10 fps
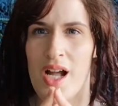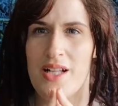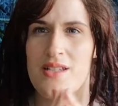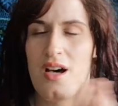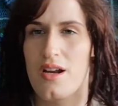
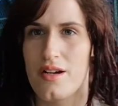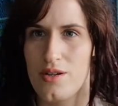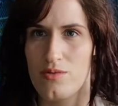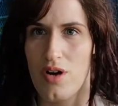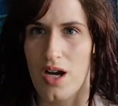It's not on
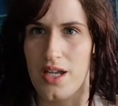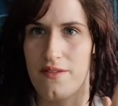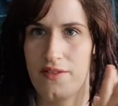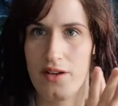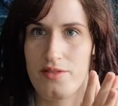a rocky
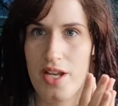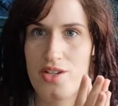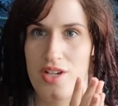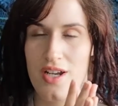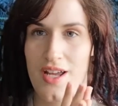
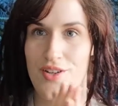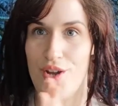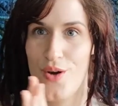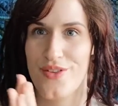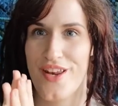foundation. I
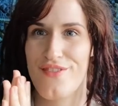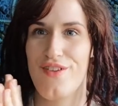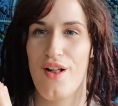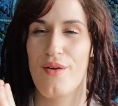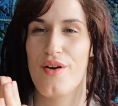know that I
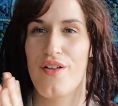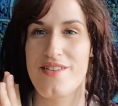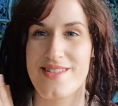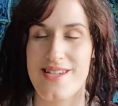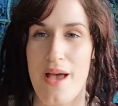followed all
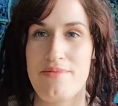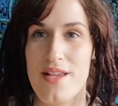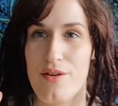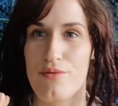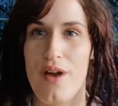the steps.
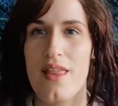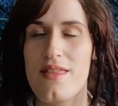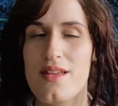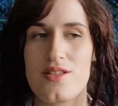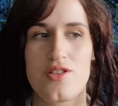I read
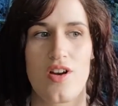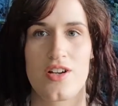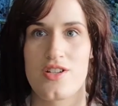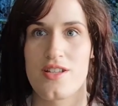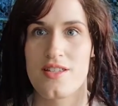the
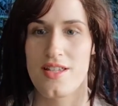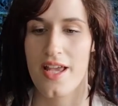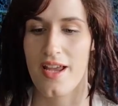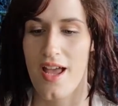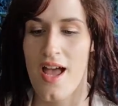instructions,
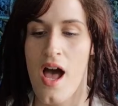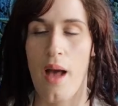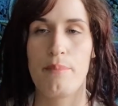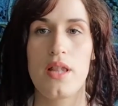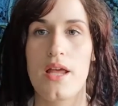like
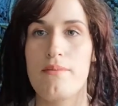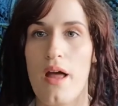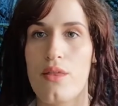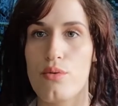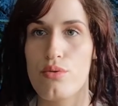I played
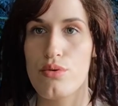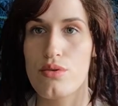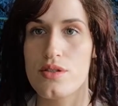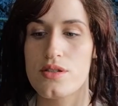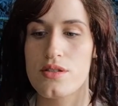by the
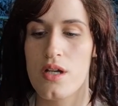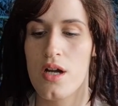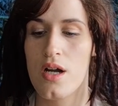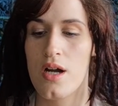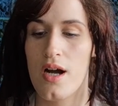rules.
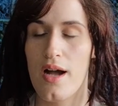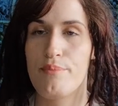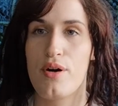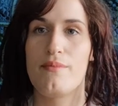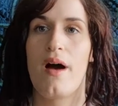I
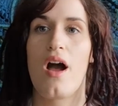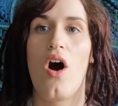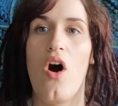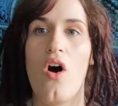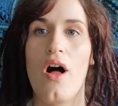put my
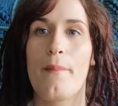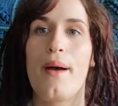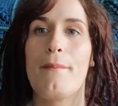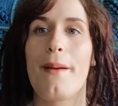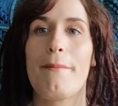all, I
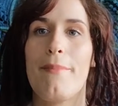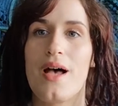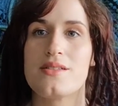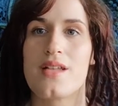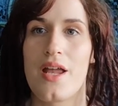put my
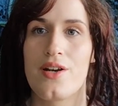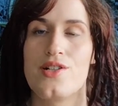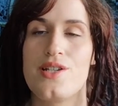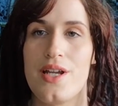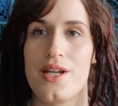best
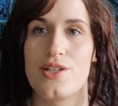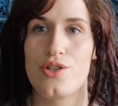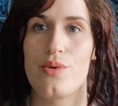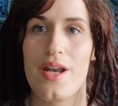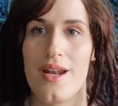energy
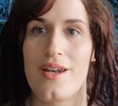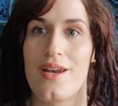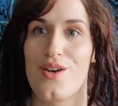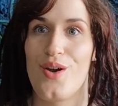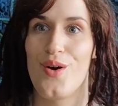into it, and
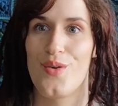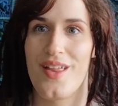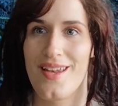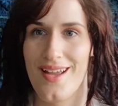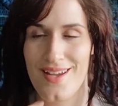didn't know
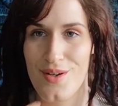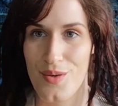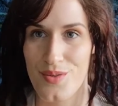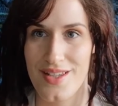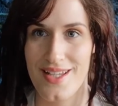that I can
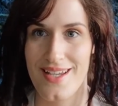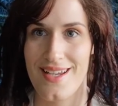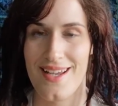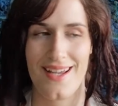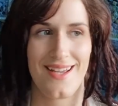
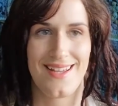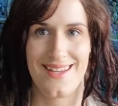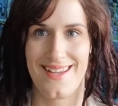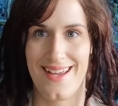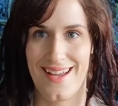only
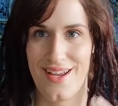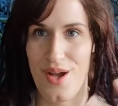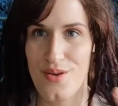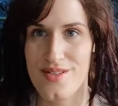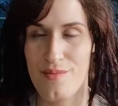
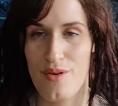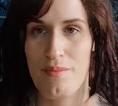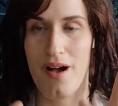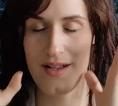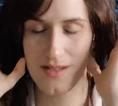go somewhere
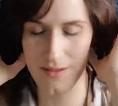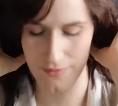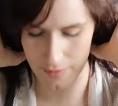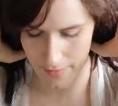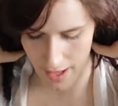positive
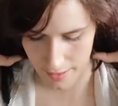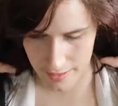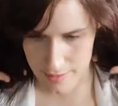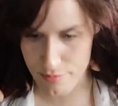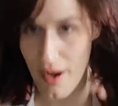from that,
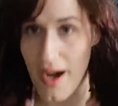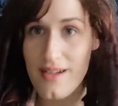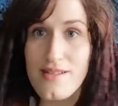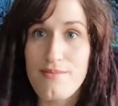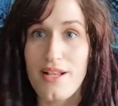because
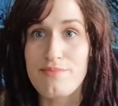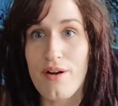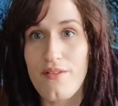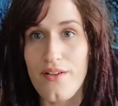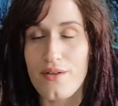practice makes
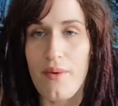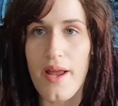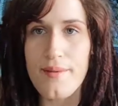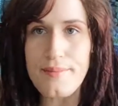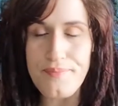perfect, right?